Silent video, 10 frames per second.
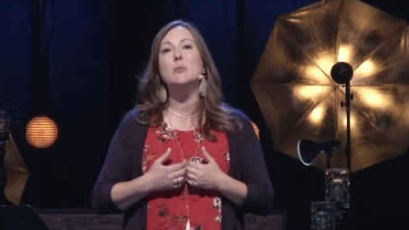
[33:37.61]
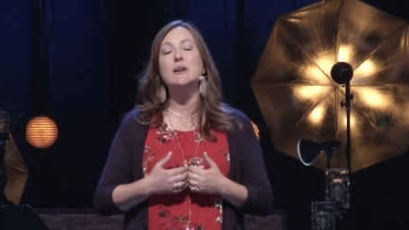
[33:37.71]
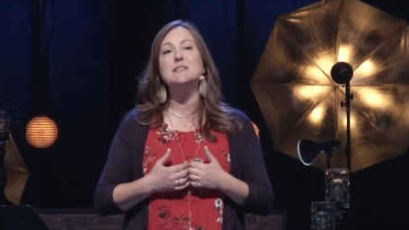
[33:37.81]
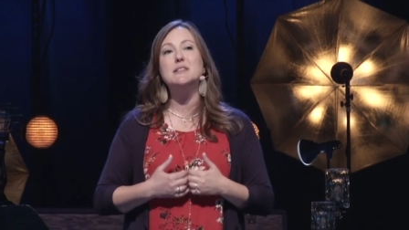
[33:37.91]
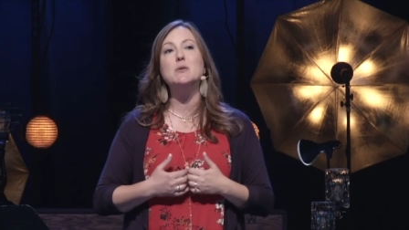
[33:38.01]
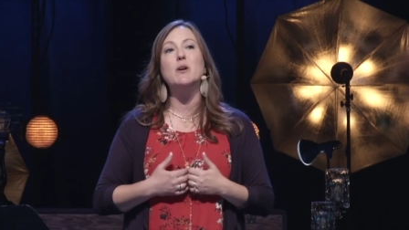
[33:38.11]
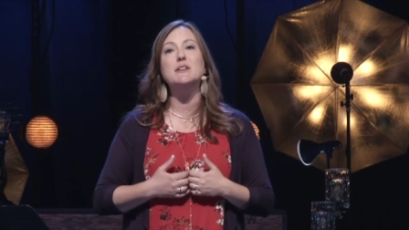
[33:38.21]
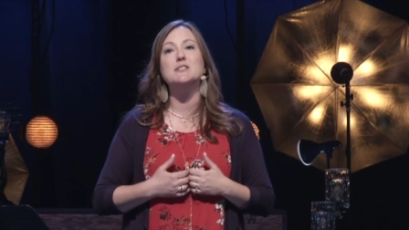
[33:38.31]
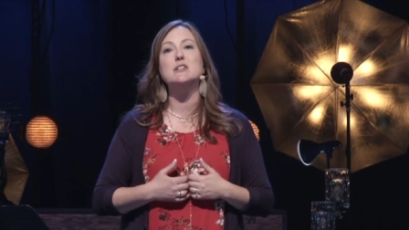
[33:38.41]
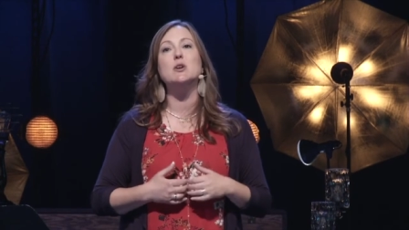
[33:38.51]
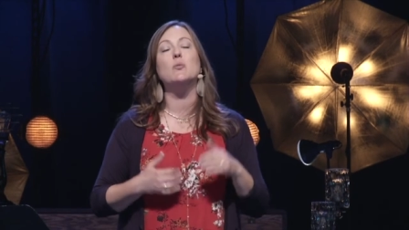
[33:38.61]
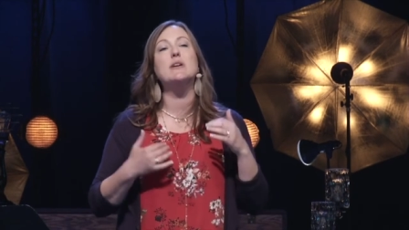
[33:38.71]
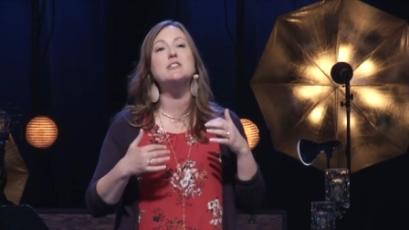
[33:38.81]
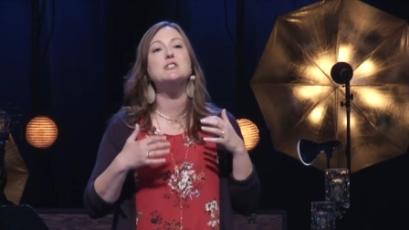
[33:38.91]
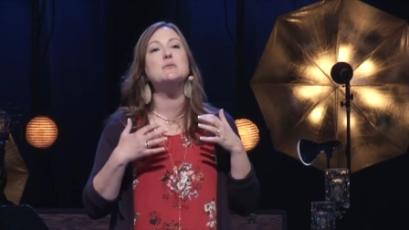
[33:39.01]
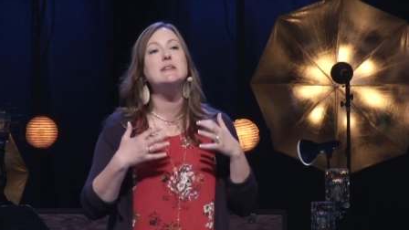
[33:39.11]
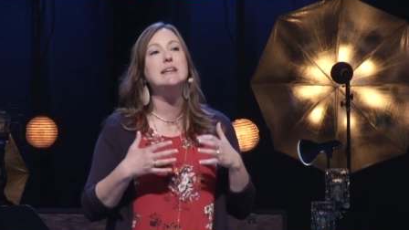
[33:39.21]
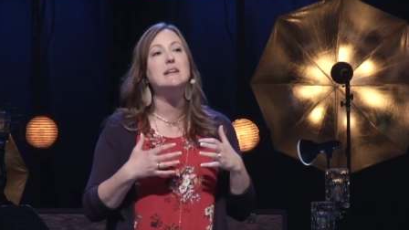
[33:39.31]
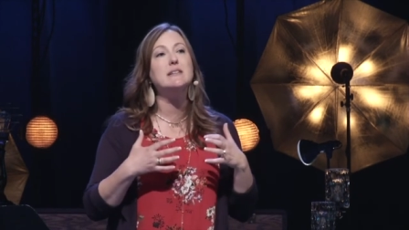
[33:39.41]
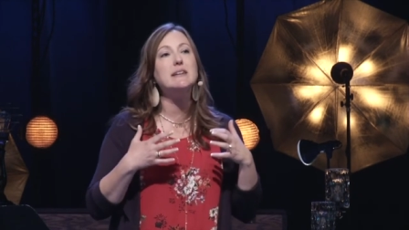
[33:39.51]
What does He want us to know? What is
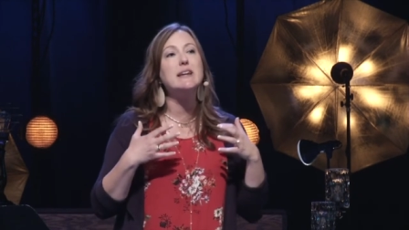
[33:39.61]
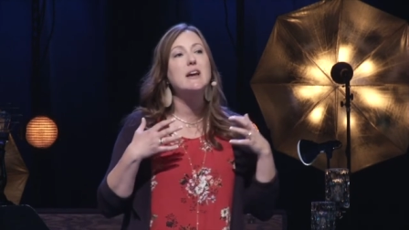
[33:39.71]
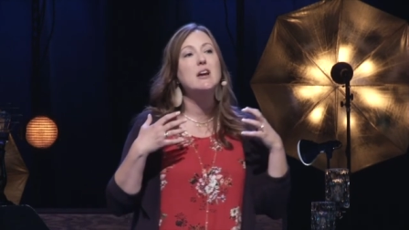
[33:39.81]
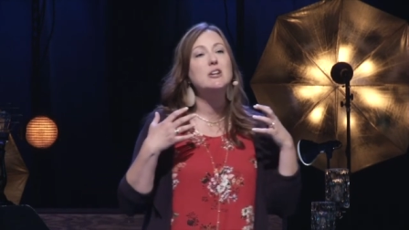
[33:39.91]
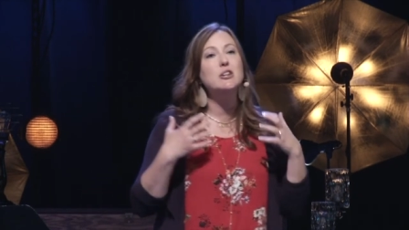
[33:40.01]
uniquely